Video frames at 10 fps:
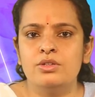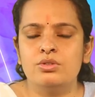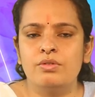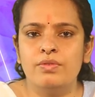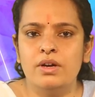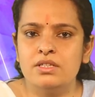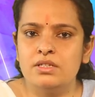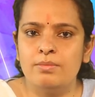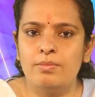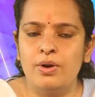So
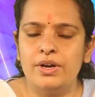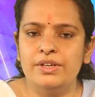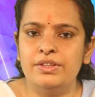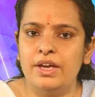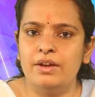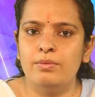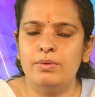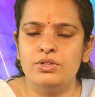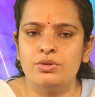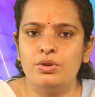first important thing
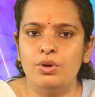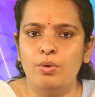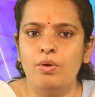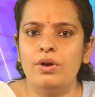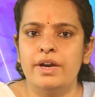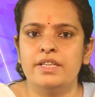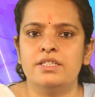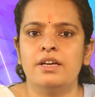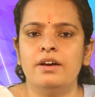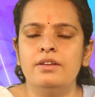we should know
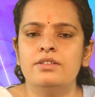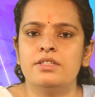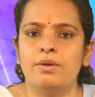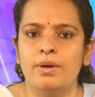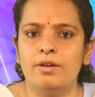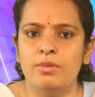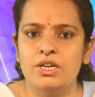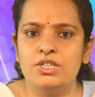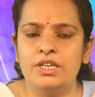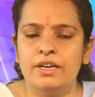is the sewing
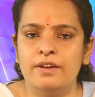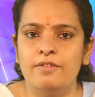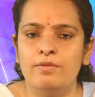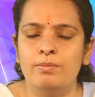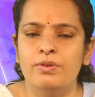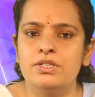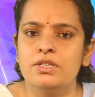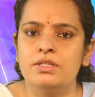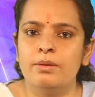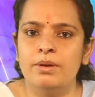machine, which
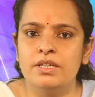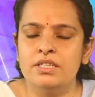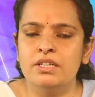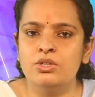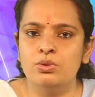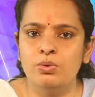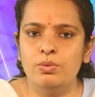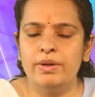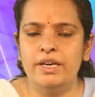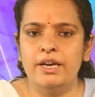is the basic
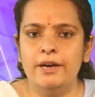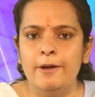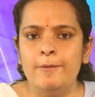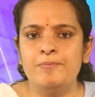tool we need